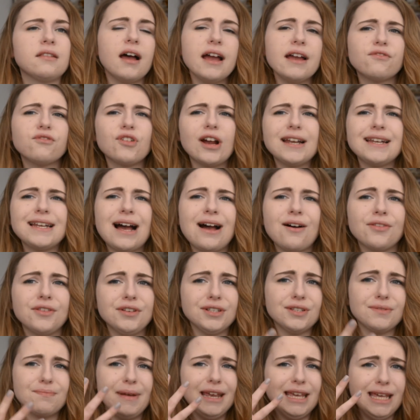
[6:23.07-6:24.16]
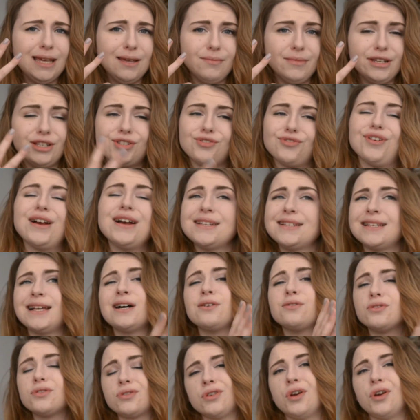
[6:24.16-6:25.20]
life right now that's making me stress out